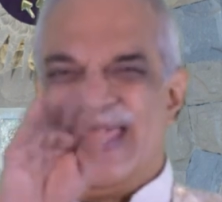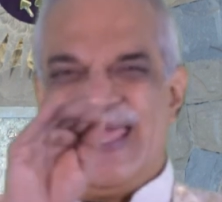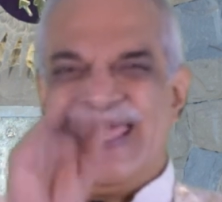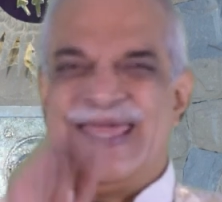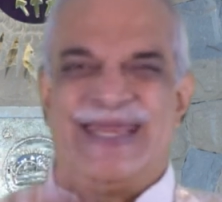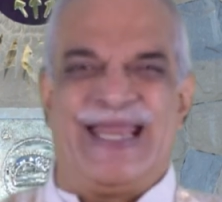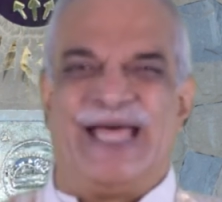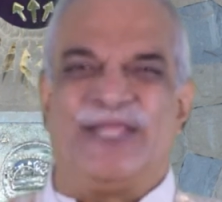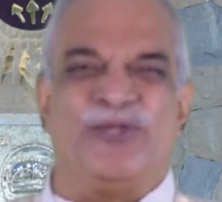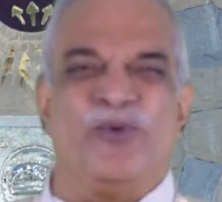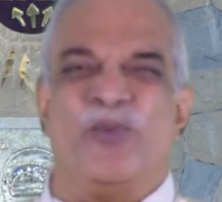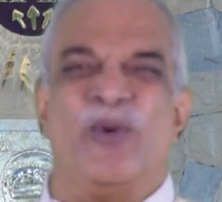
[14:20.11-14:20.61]

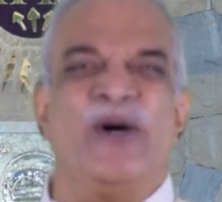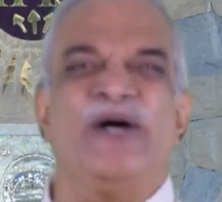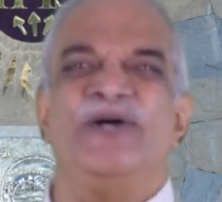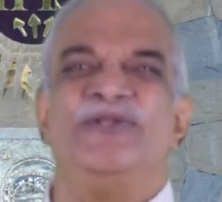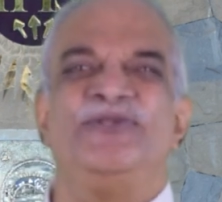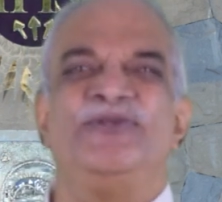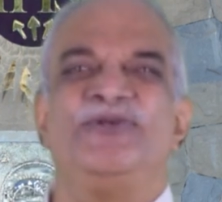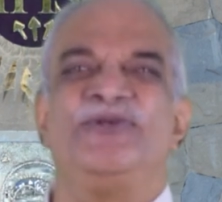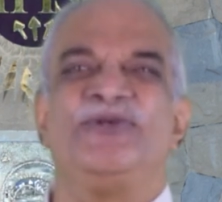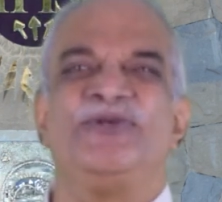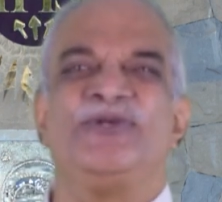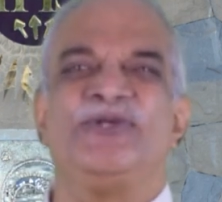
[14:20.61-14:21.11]
In other
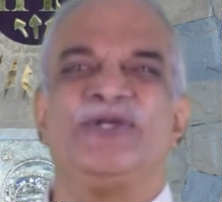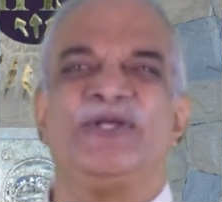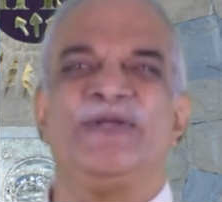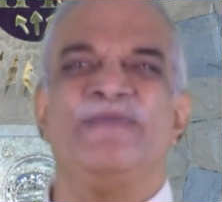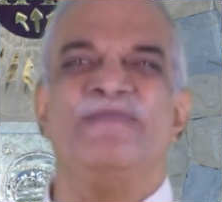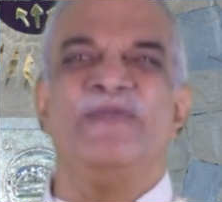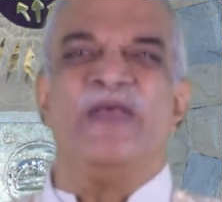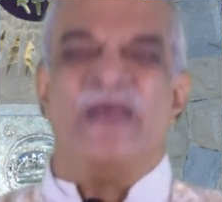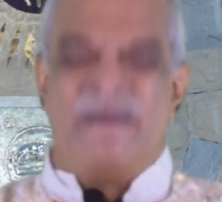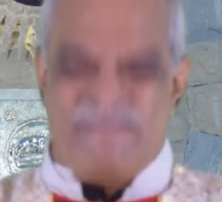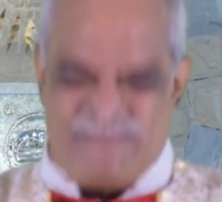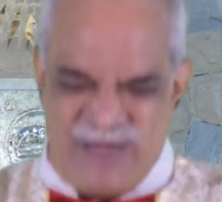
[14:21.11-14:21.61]
words,
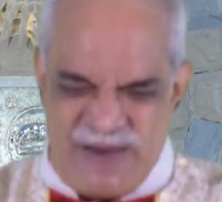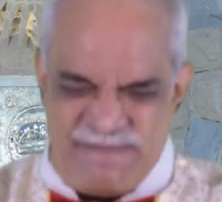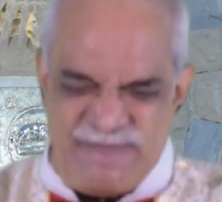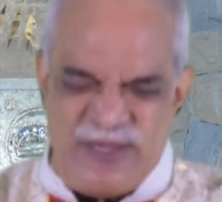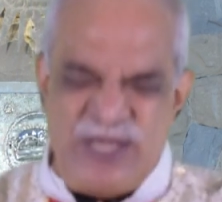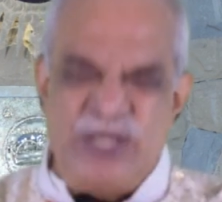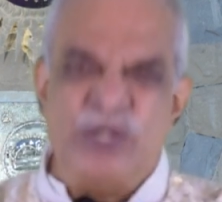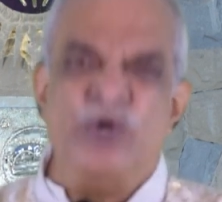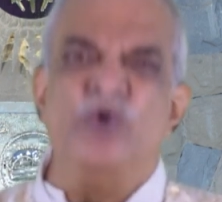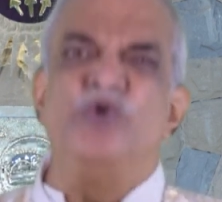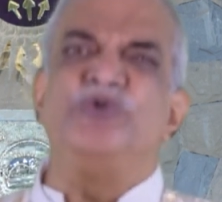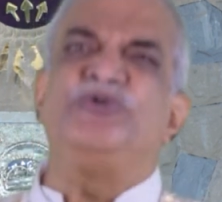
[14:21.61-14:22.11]
when
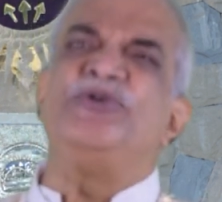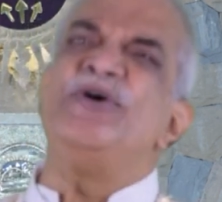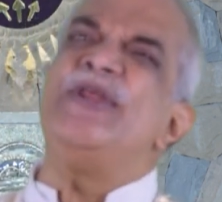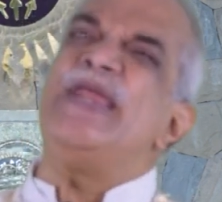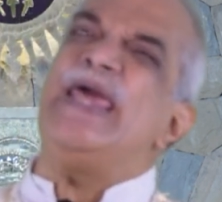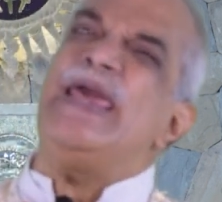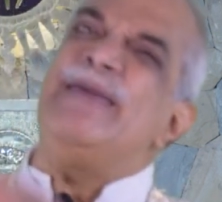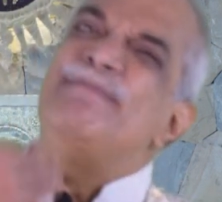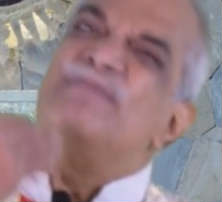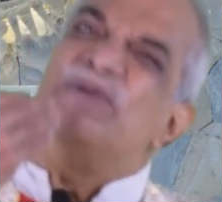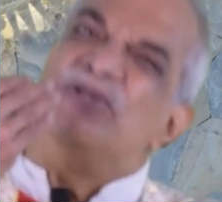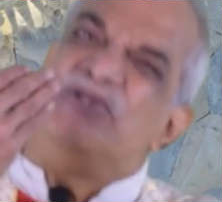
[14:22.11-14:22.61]
we use the
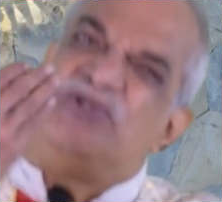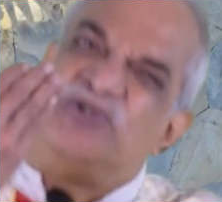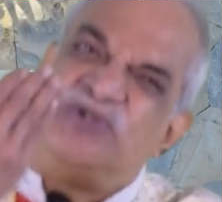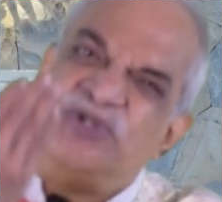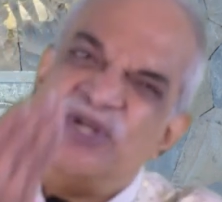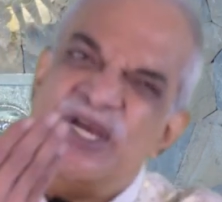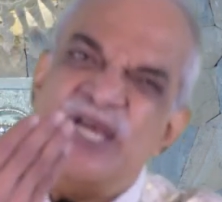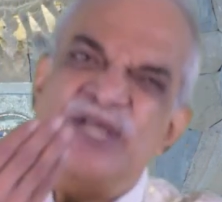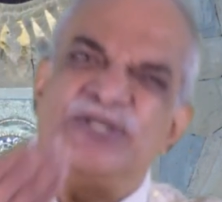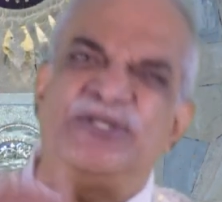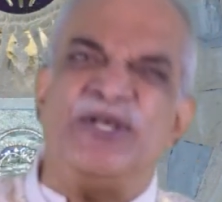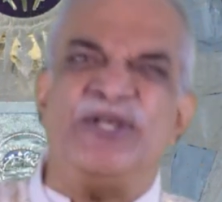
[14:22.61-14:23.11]
name
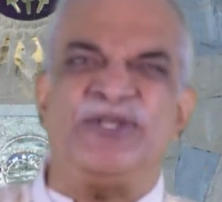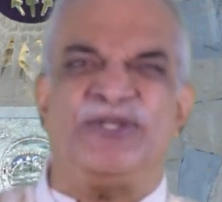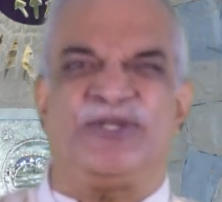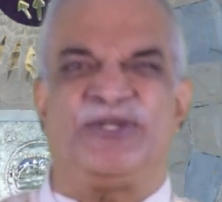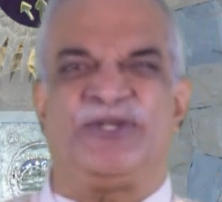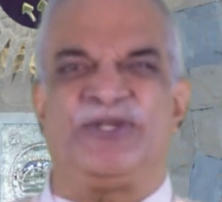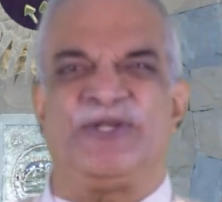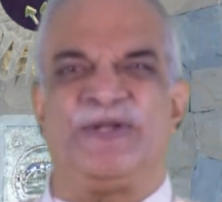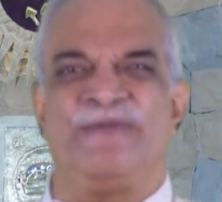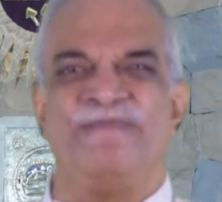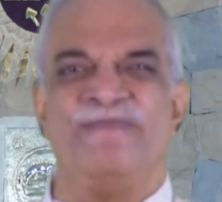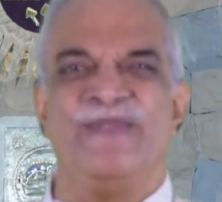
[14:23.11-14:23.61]

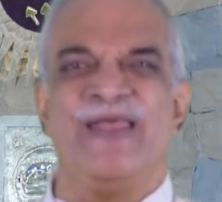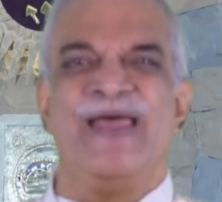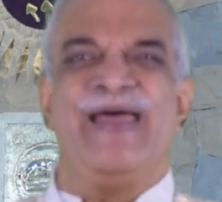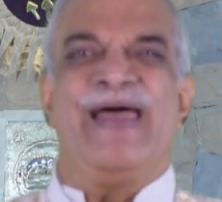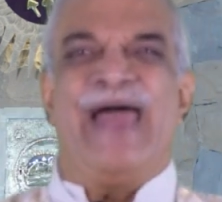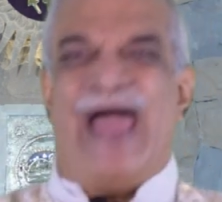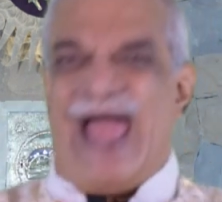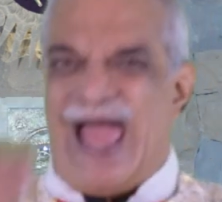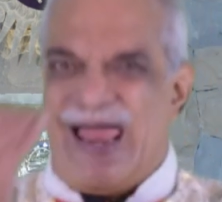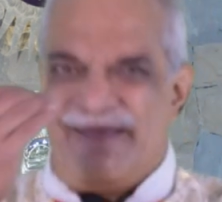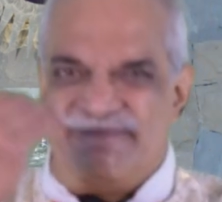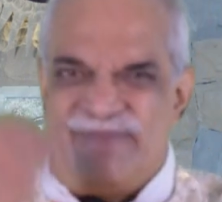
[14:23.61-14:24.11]
Jesus
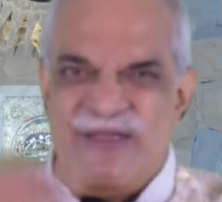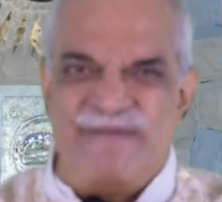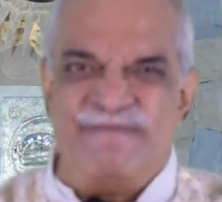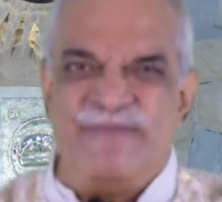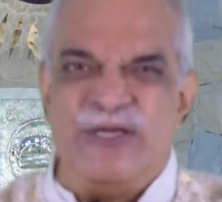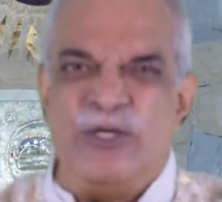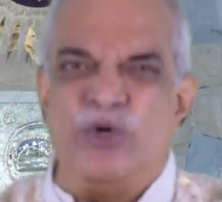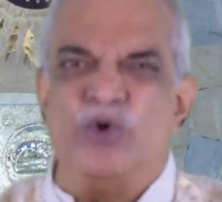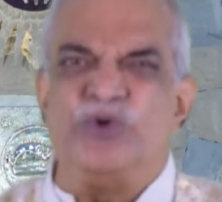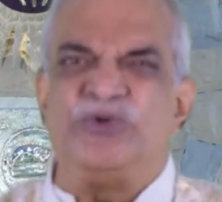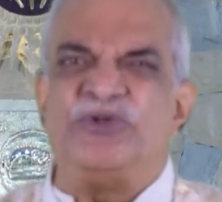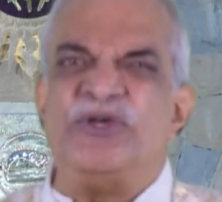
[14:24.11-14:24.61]
and when
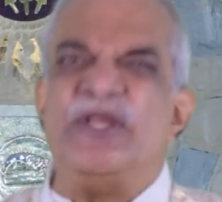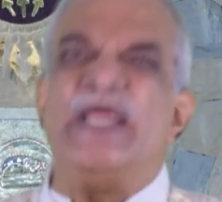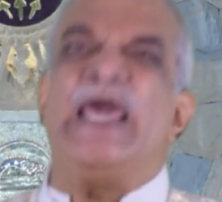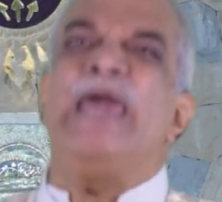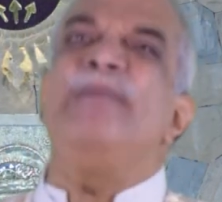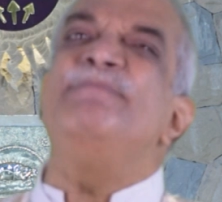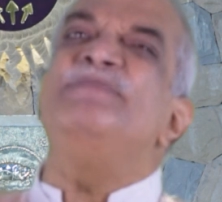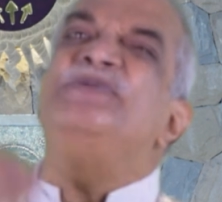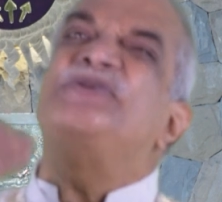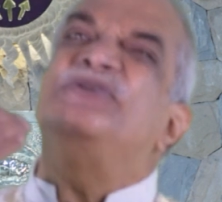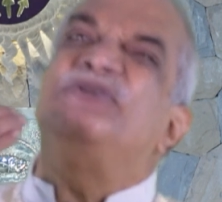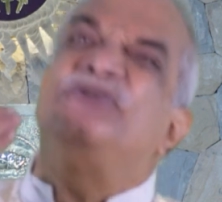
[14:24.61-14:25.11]
we use the
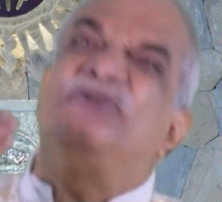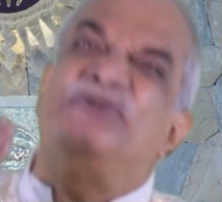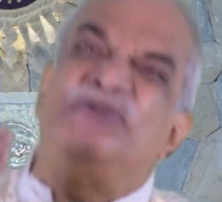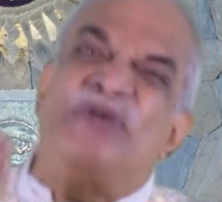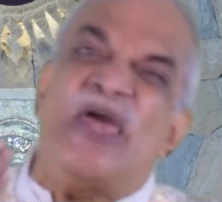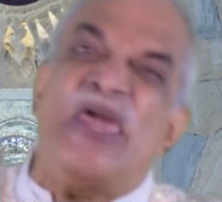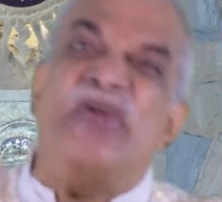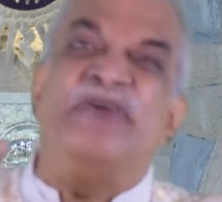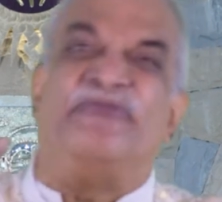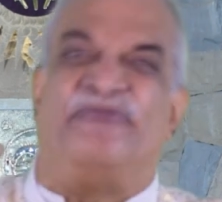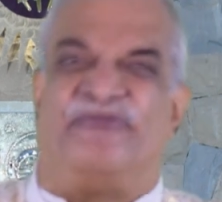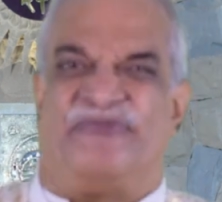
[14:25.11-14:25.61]
name
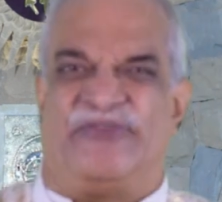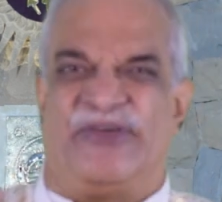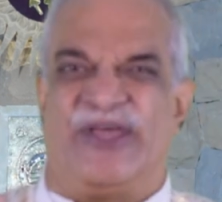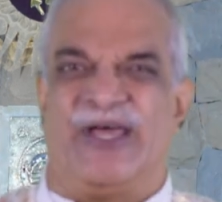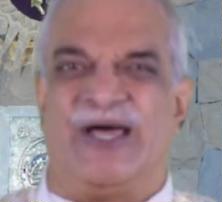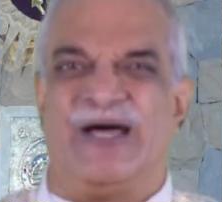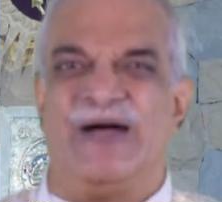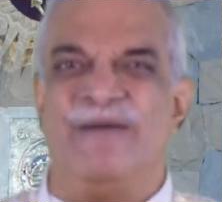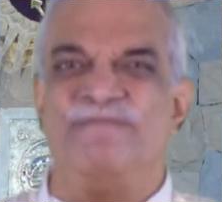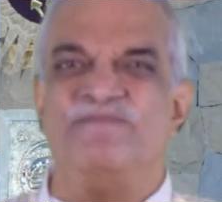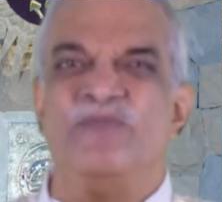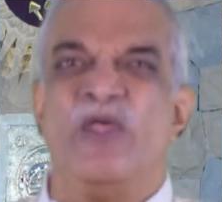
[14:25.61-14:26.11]

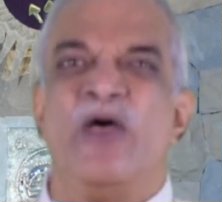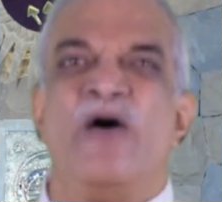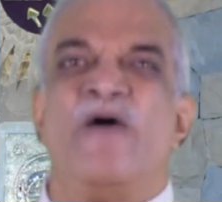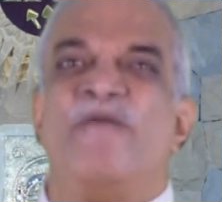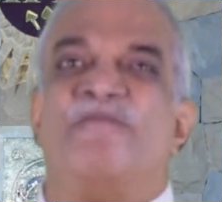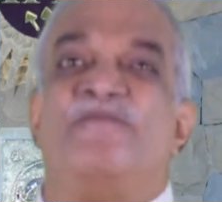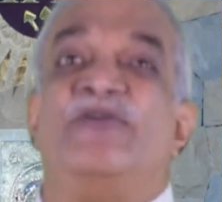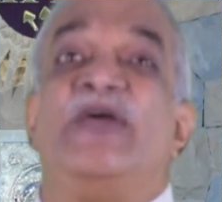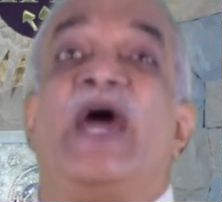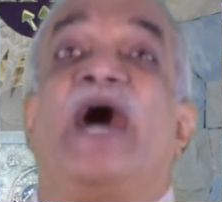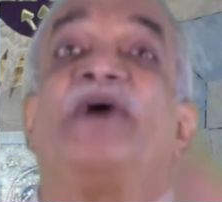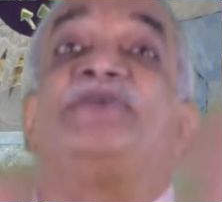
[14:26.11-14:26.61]
Savior,
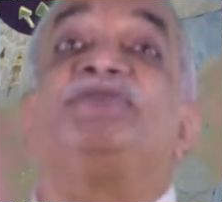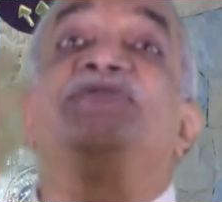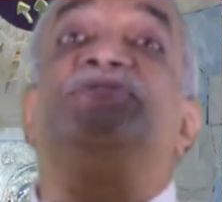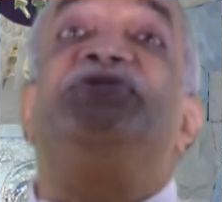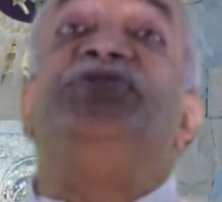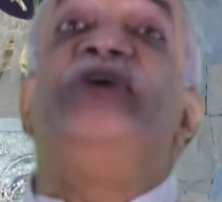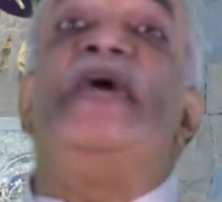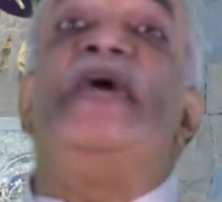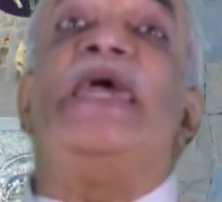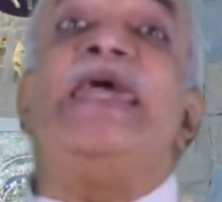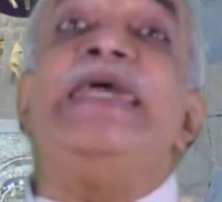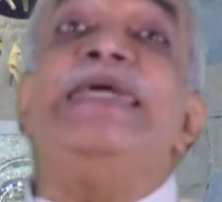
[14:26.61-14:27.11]
we are
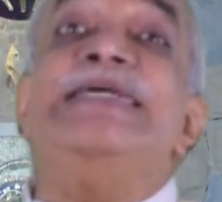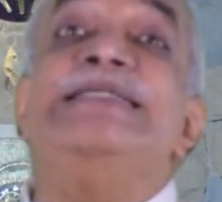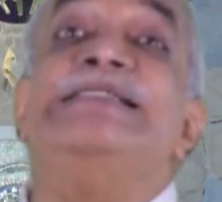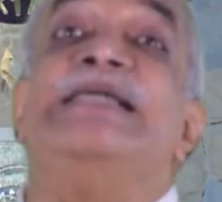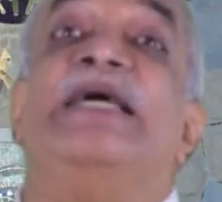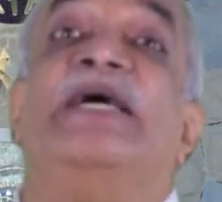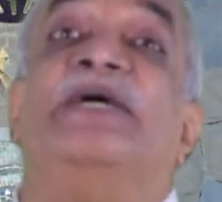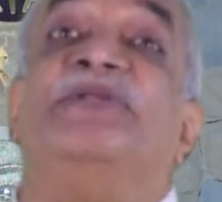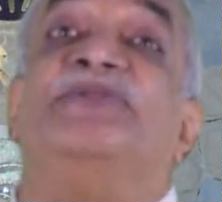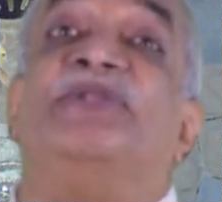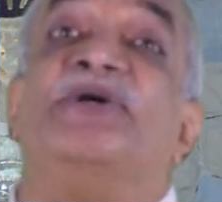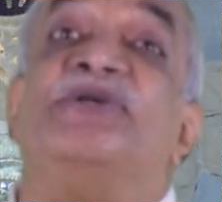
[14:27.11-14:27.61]
saying
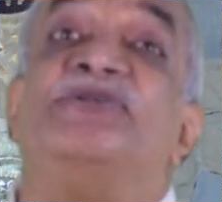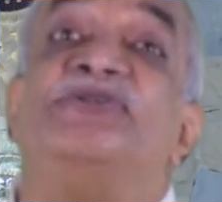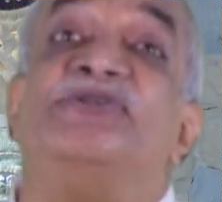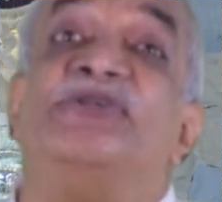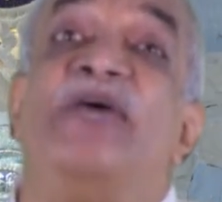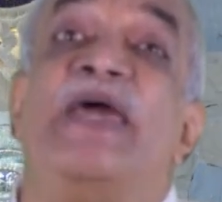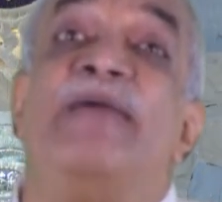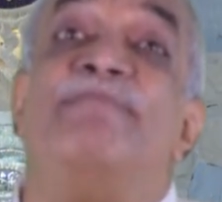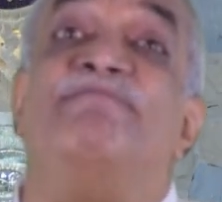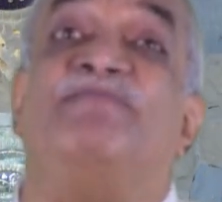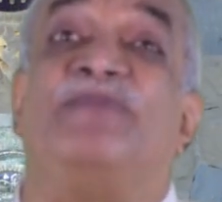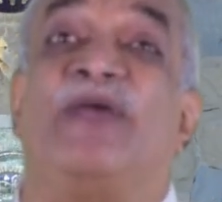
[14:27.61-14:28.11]
the
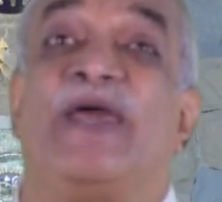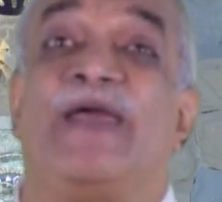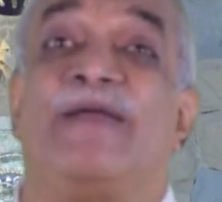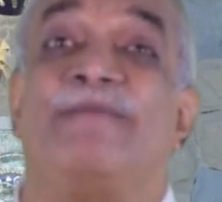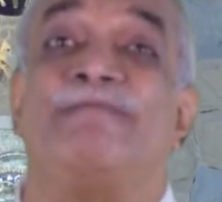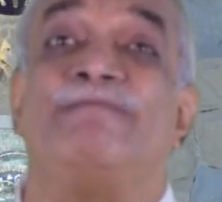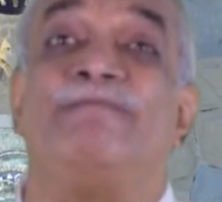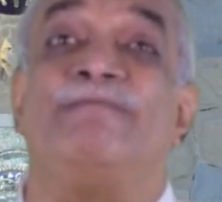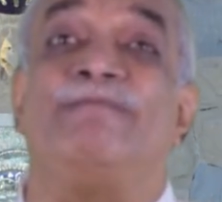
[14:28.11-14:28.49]
same thing.